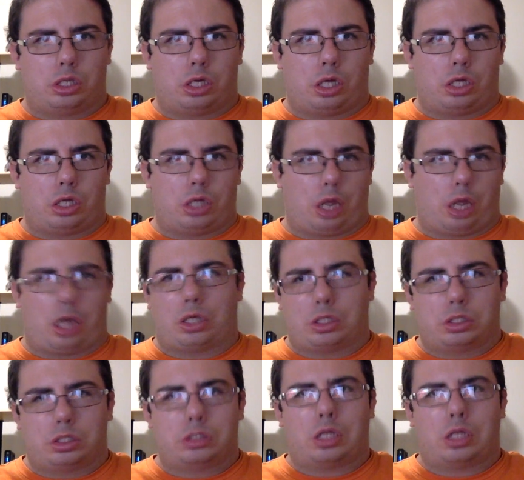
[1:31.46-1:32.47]
an
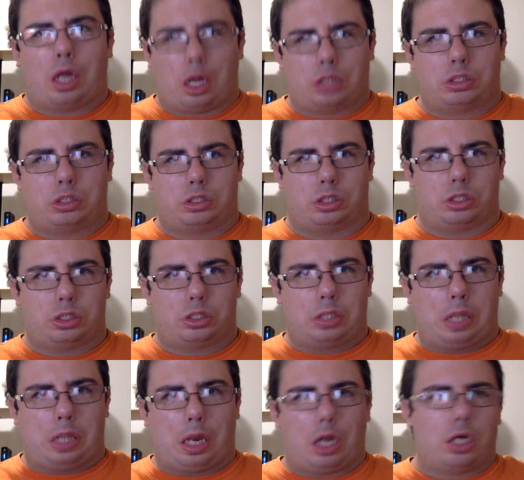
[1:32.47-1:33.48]
Apple Pencil.
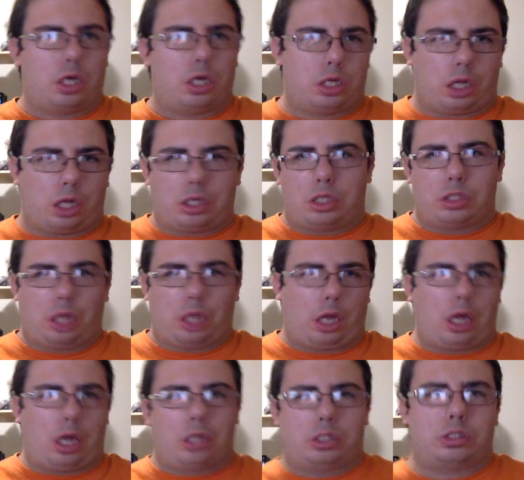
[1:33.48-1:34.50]
And I
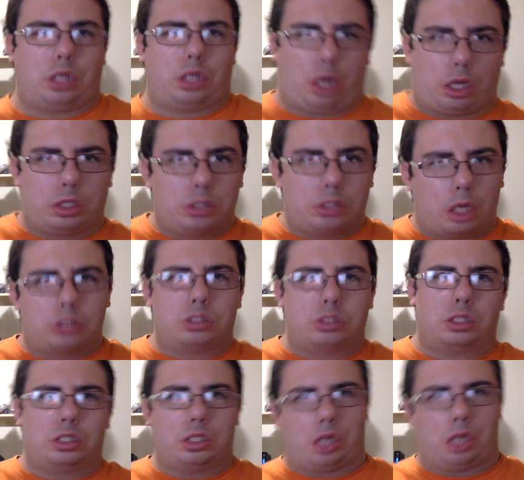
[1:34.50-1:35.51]
have to say, I love
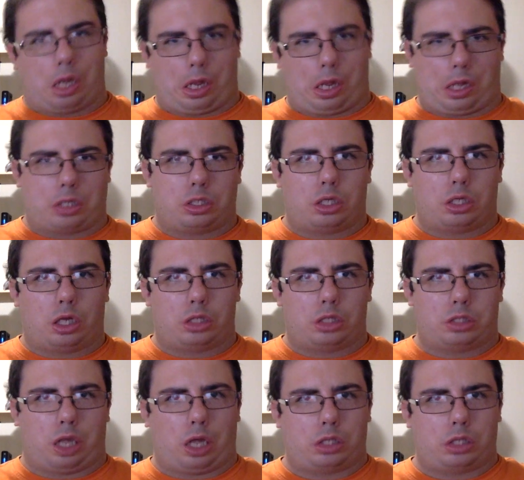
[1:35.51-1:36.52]
the name of
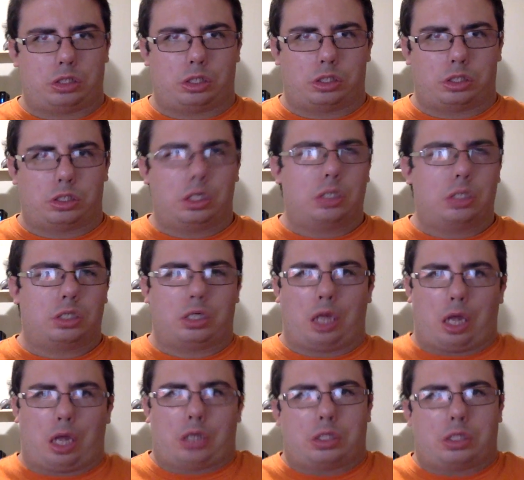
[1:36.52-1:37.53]
that too. Like,
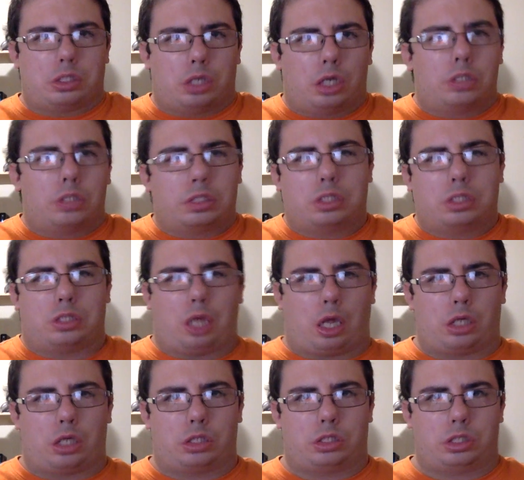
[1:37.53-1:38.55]
Apple always
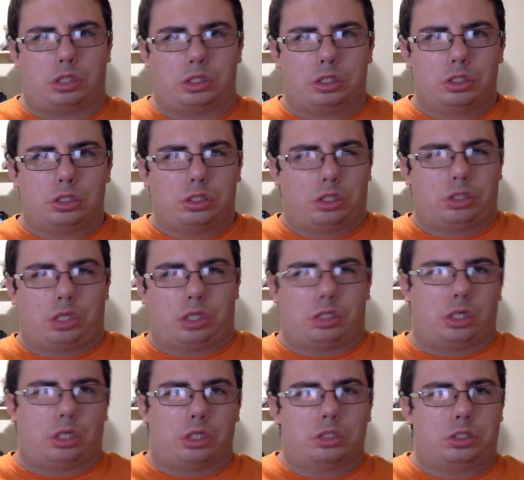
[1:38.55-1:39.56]
has to put
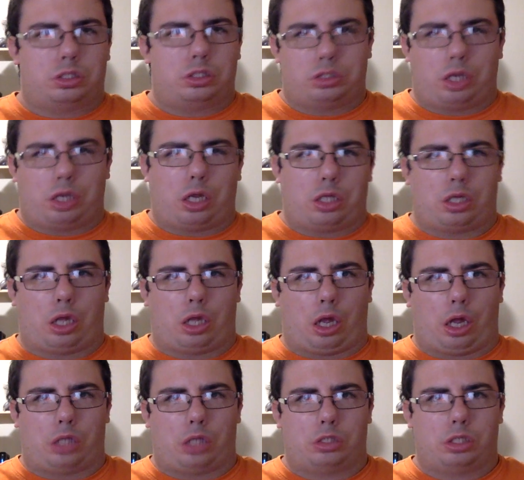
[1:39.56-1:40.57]
their own spin
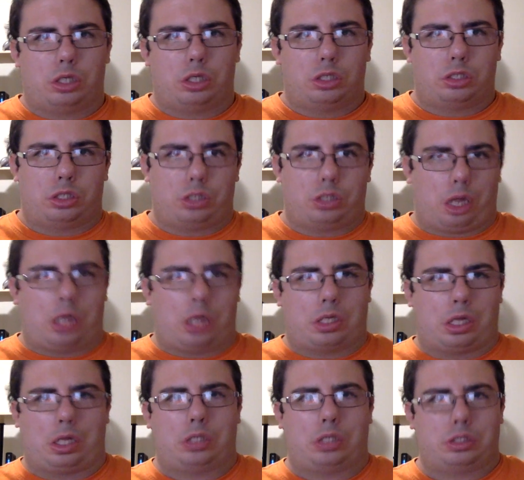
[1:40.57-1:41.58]
on the
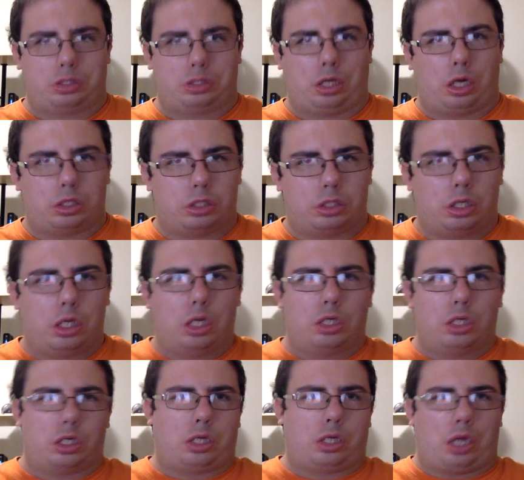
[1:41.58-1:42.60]
naming of stuff.
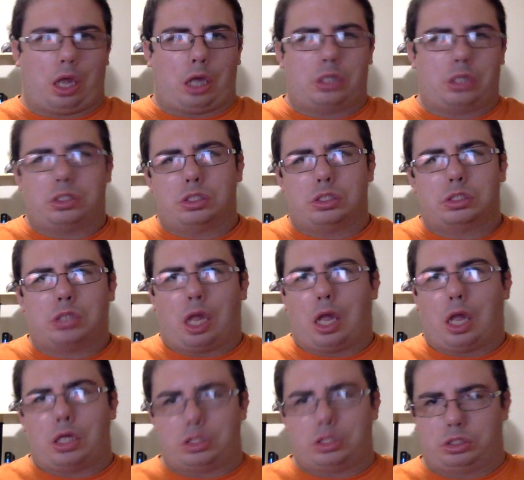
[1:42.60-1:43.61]
Like Apple
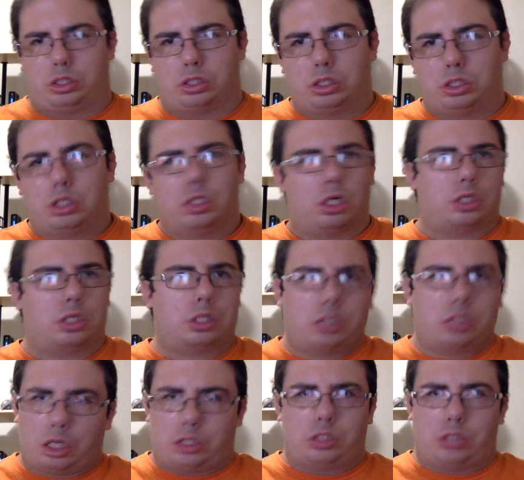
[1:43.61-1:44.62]
Pencil. Of
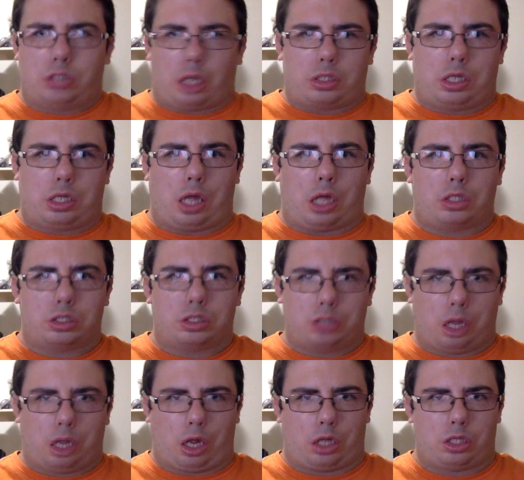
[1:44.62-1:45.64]
course, it's not the Apple
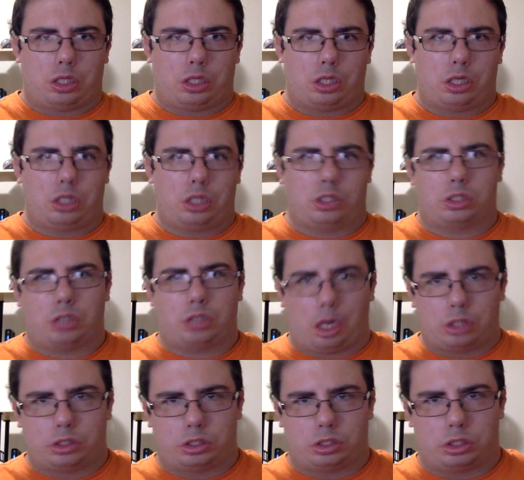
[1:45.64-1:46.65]
Pen. It's a
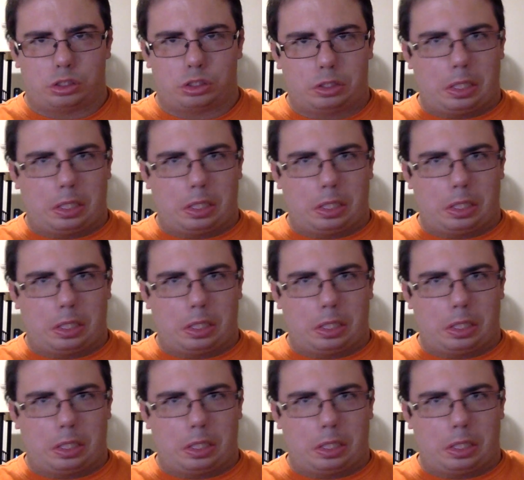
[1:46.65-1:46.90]
pencil.